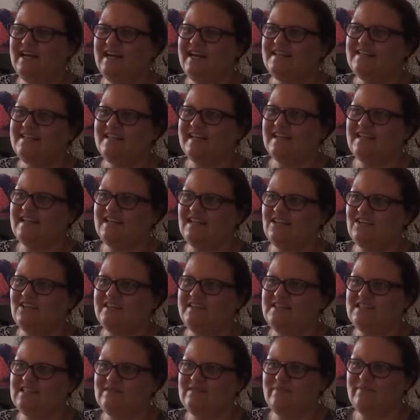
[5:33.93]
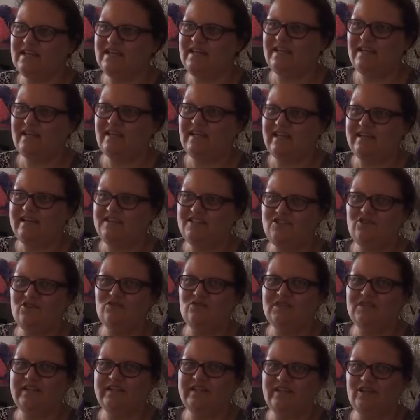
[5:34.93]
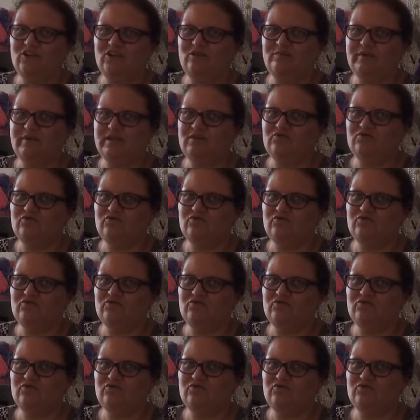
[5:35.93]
technically speaking, I don't think I'll be